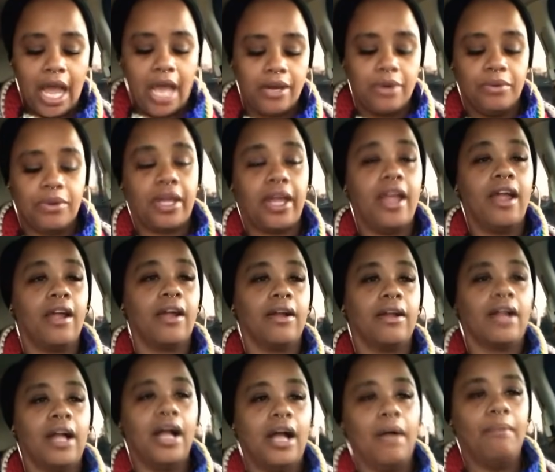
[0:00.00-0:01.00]
I don't
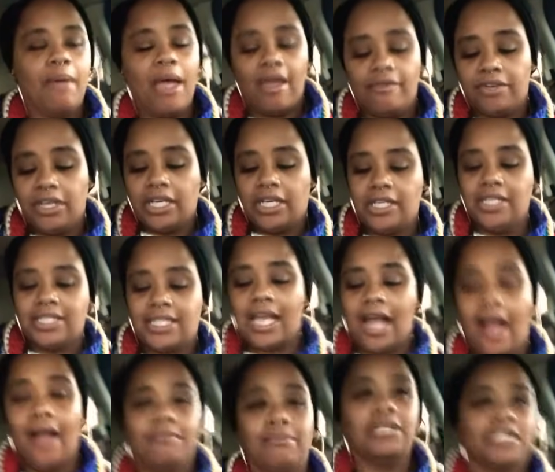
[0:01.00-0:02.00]
care. I'm having a good
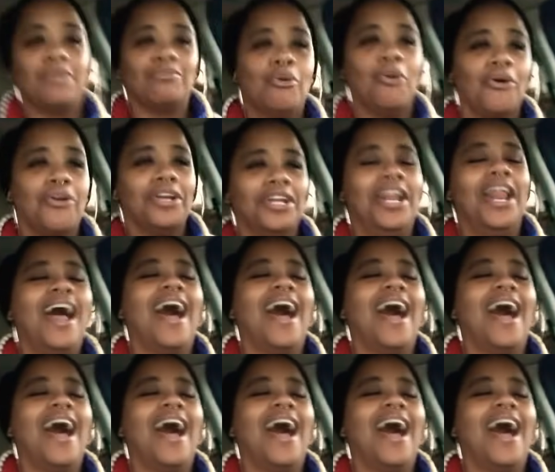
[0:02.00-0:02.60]
time this morning.